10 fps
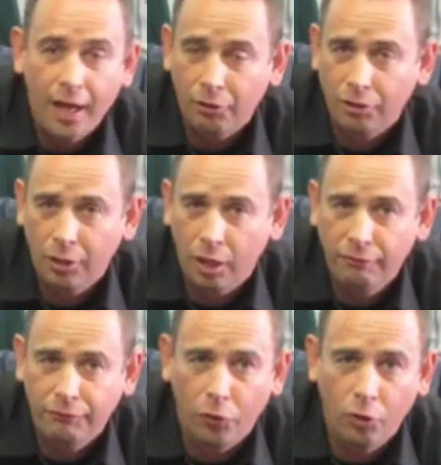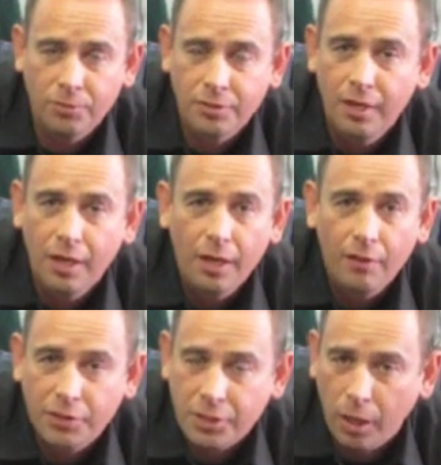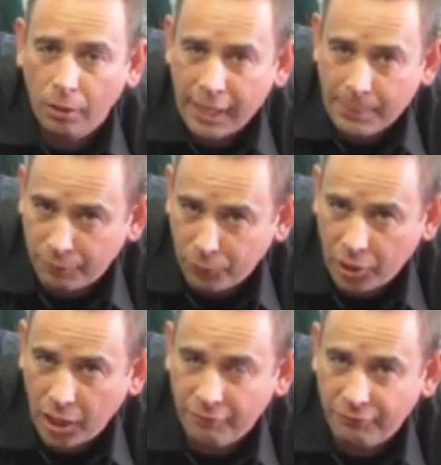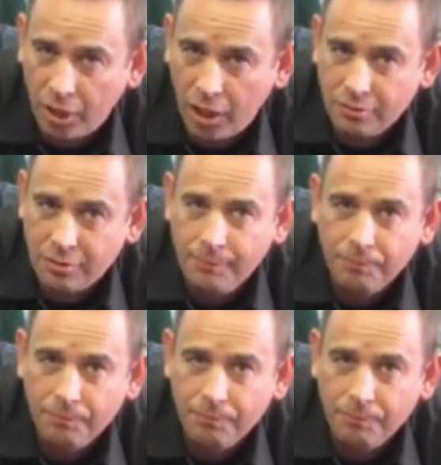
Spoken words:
our online forums. There's a whole heap of audio files,